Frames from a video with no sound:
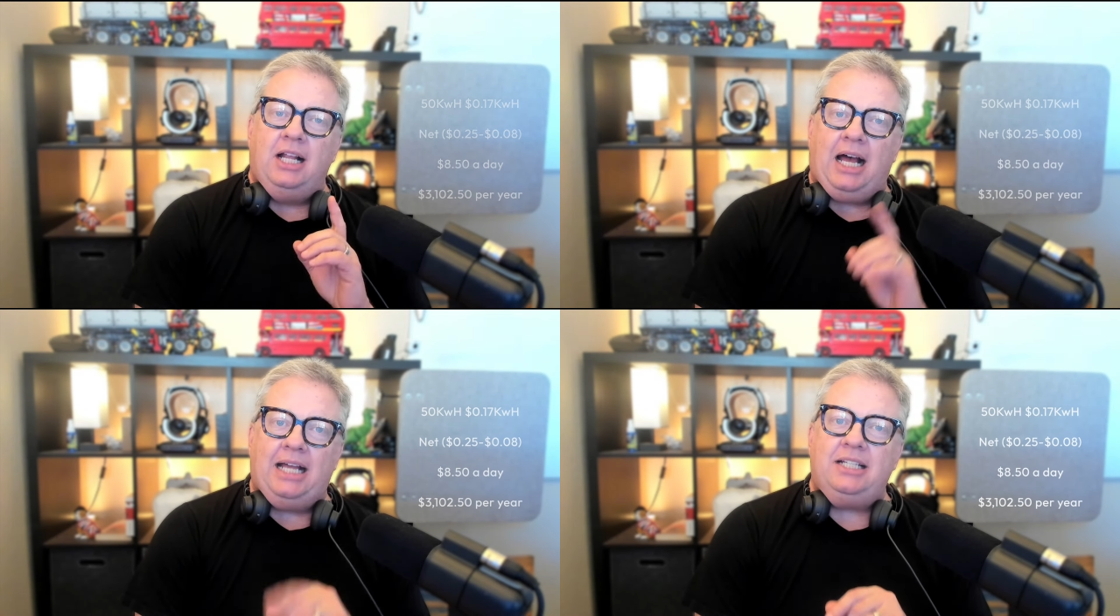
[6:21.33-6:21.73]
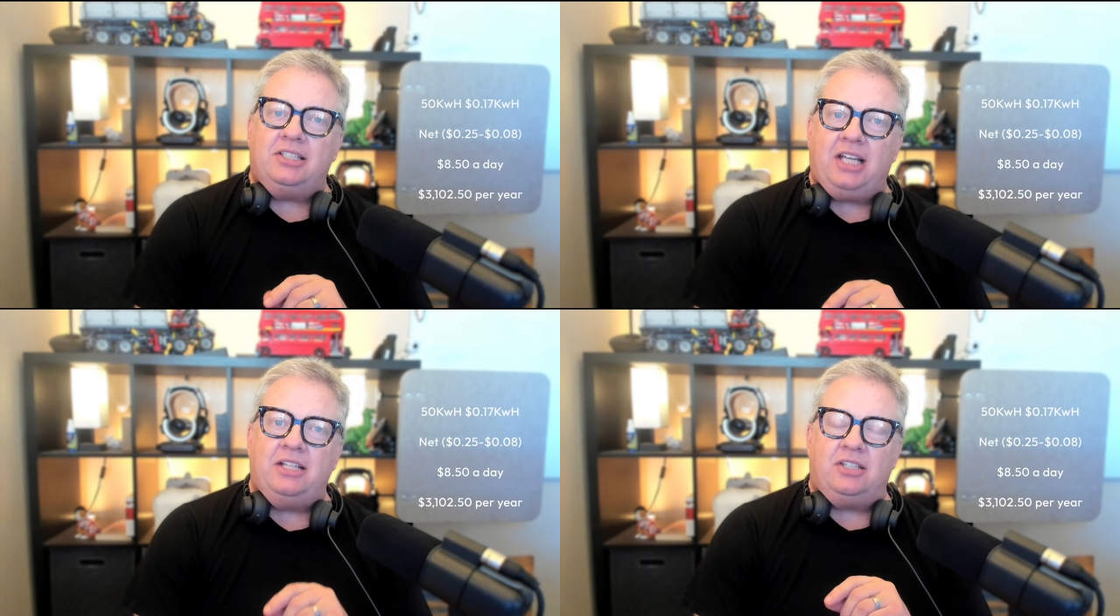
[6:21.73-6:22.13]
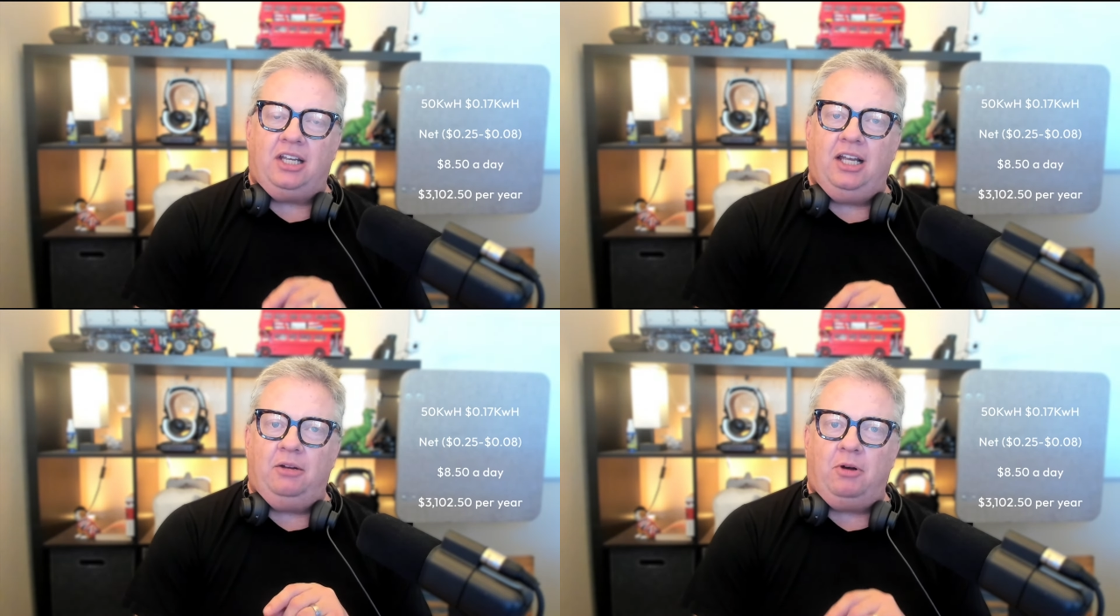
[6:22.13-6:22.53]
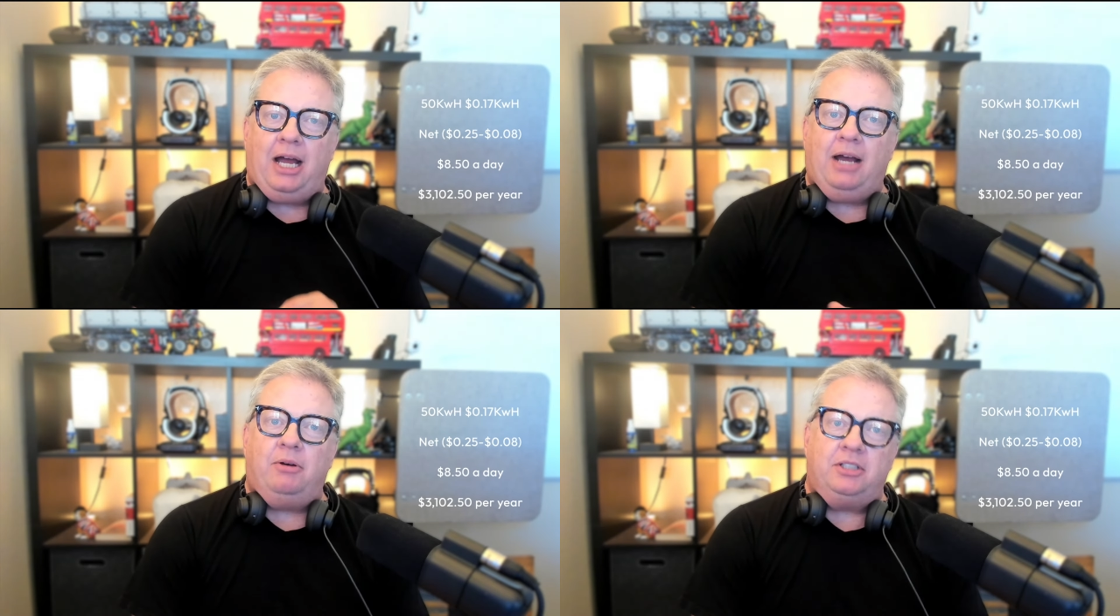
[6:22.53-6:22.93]
8 cents a kilowatt
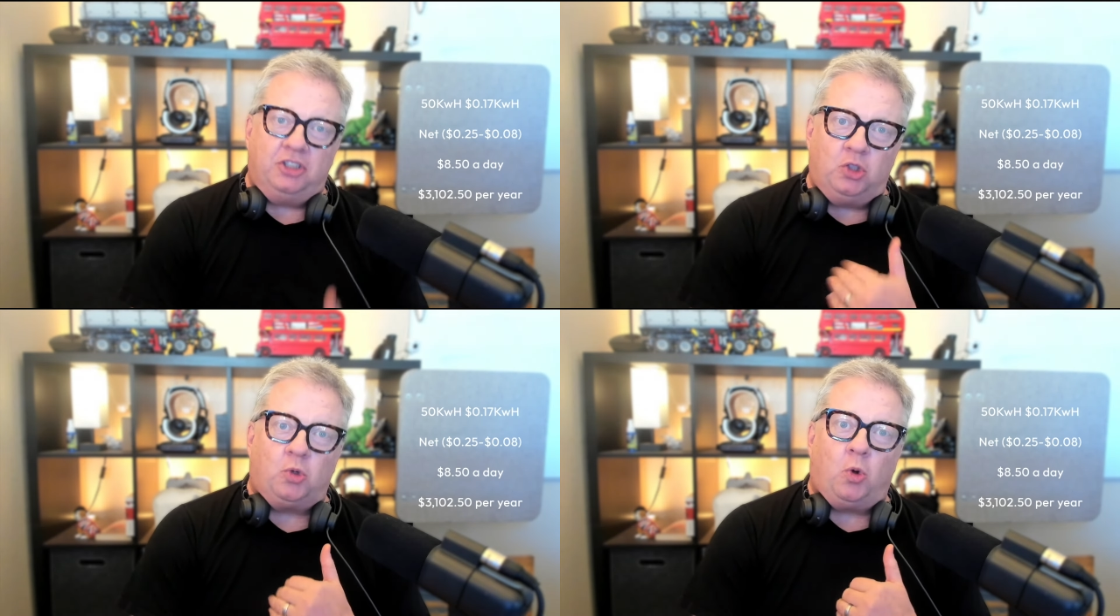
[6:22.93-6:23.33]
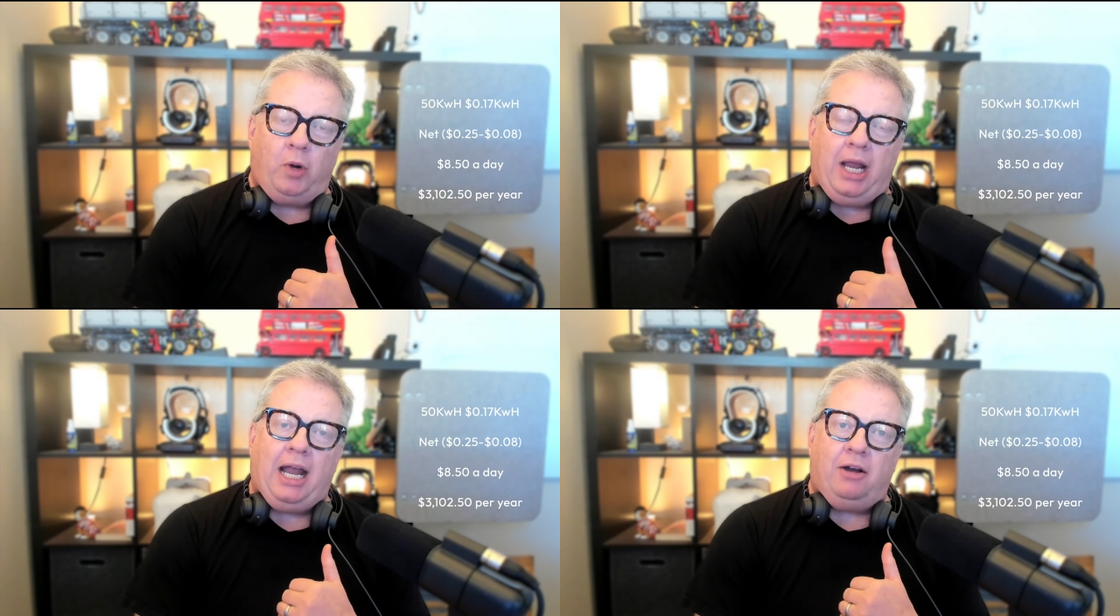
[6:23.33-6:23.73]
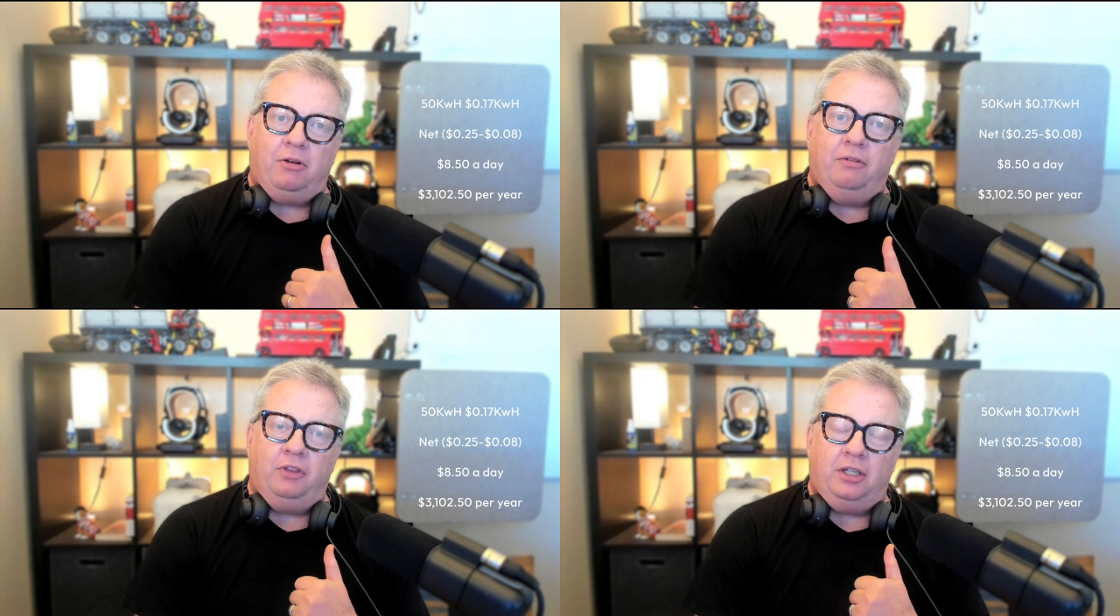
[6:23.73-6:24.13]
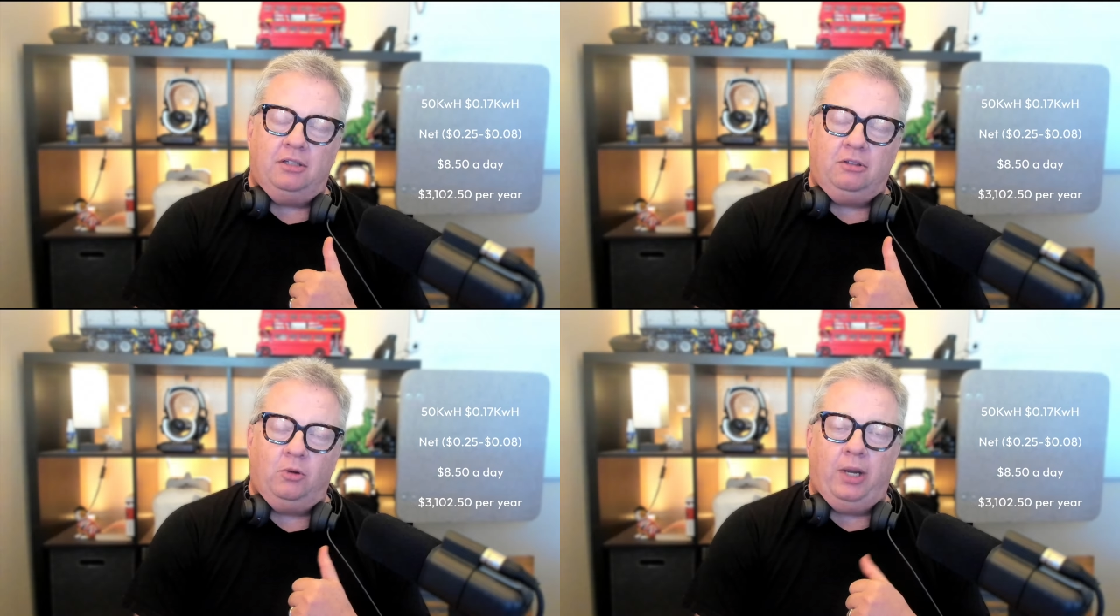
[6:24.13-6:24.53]
hour to draw it out of the
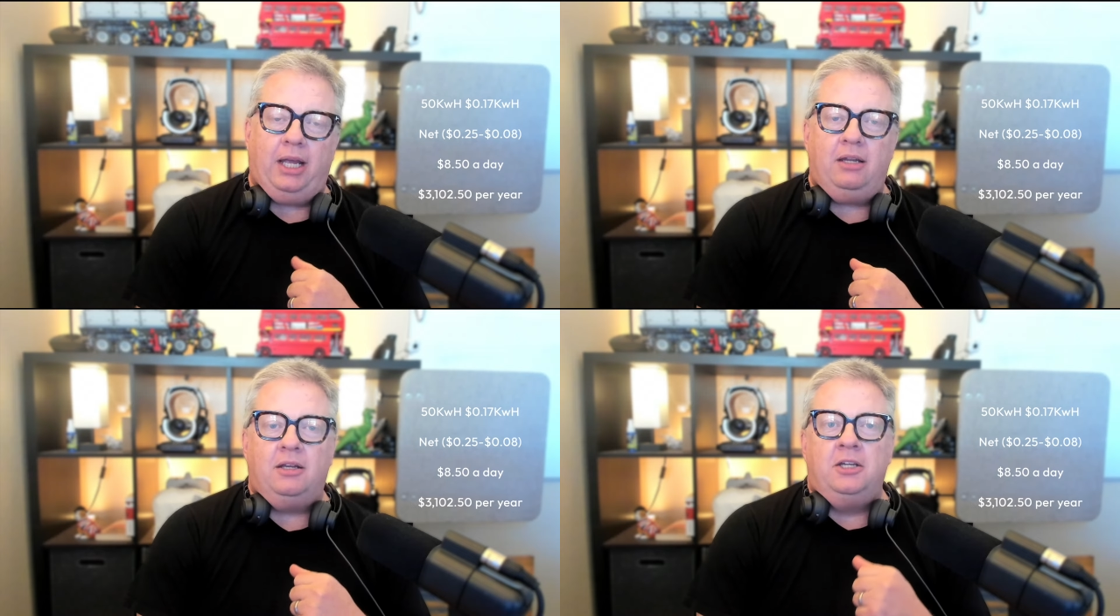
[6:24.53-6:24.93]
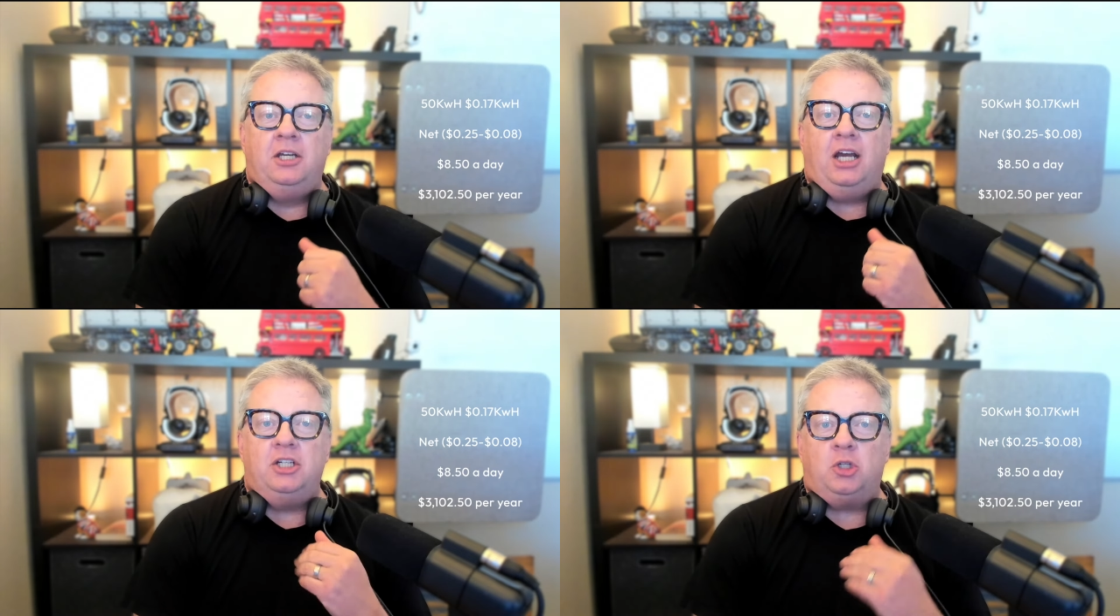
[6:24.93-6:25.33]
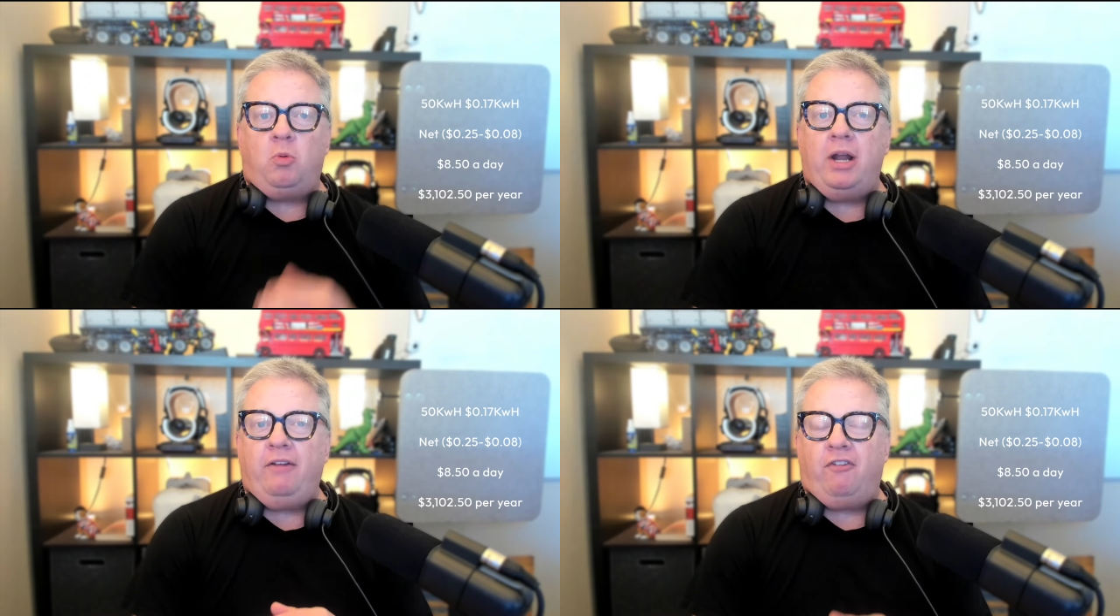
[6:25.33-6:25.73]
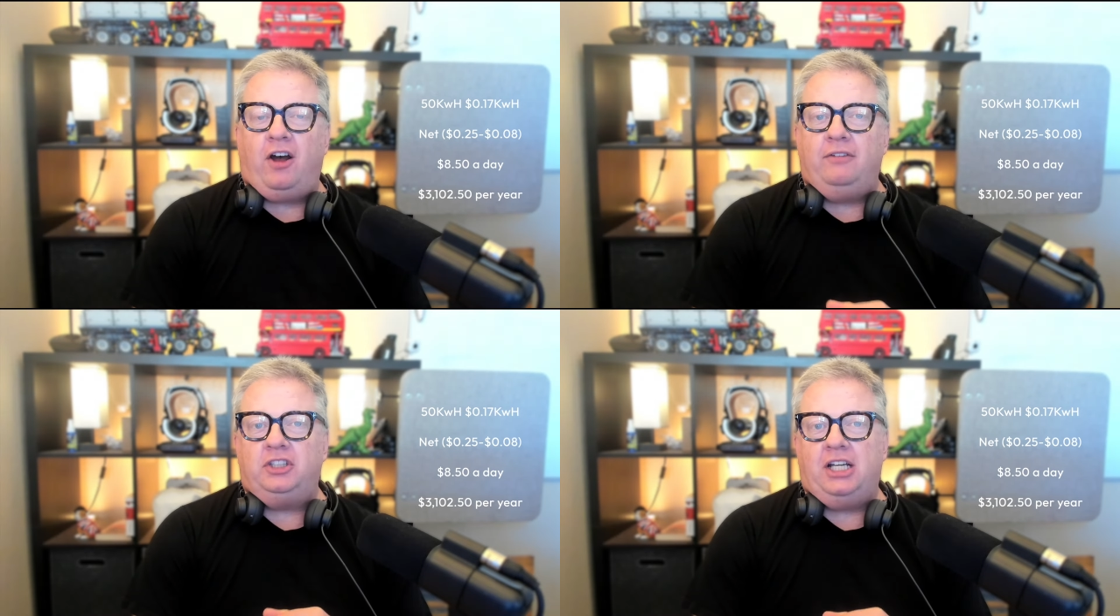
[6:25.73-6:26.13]
grid and
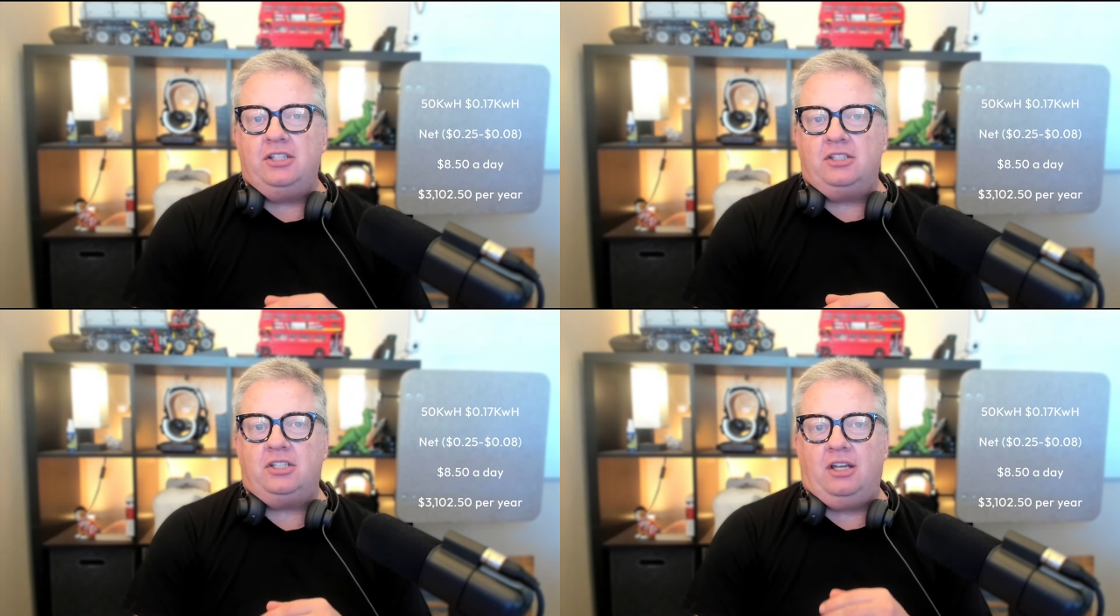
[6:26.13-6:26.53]
25 cents